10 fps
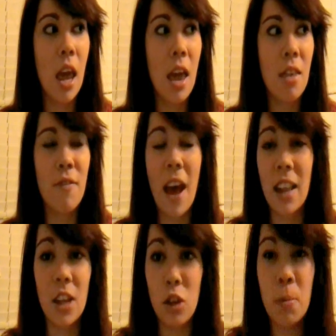And the
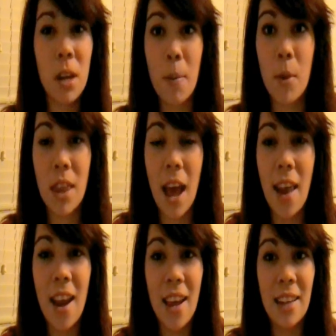fact that you put up with
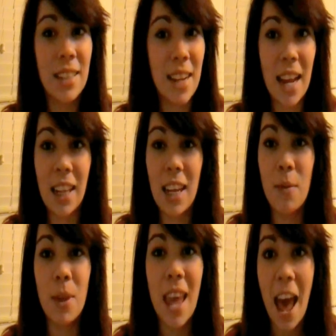that daily
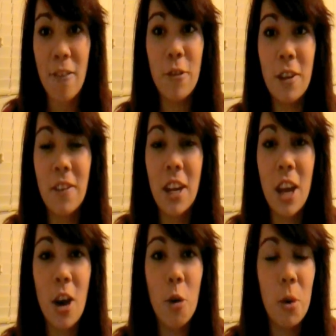with every
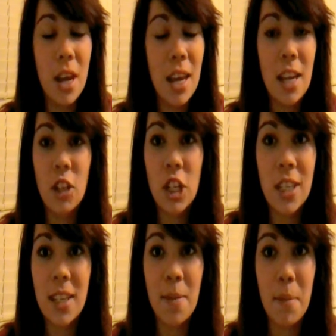video is
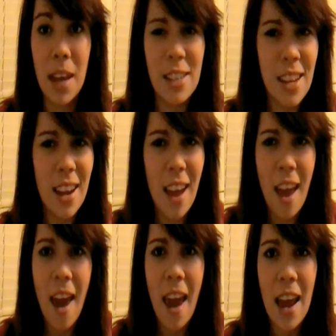just amazing
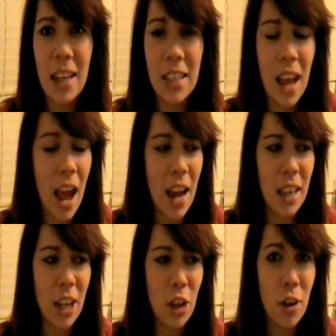and I
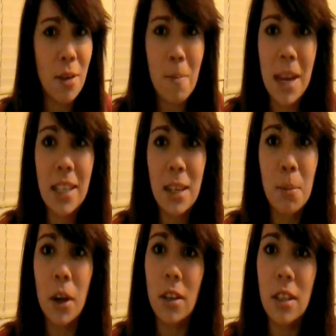think you're an amazing
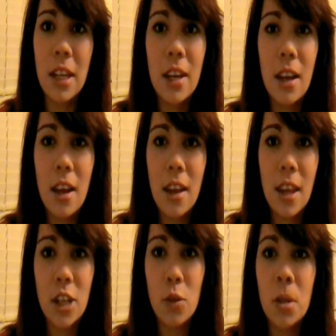person
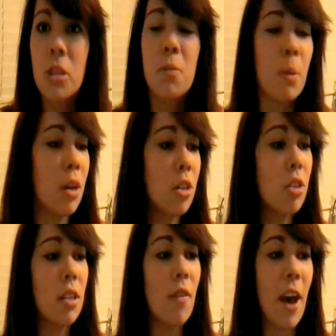that you can just put
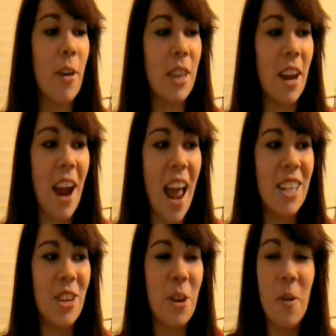yourself out there
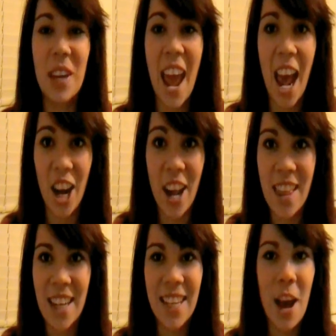and you don't care and
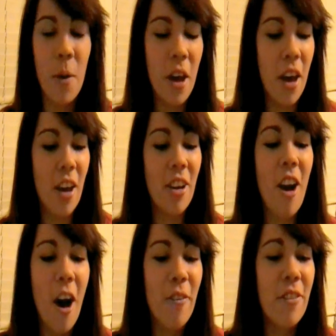that's how
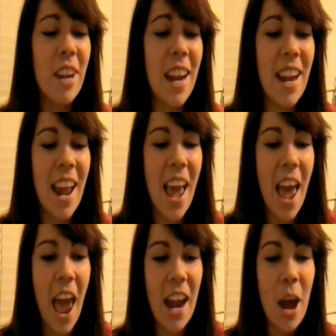confident
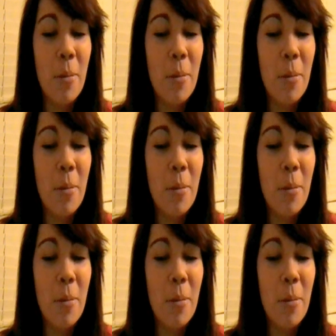and how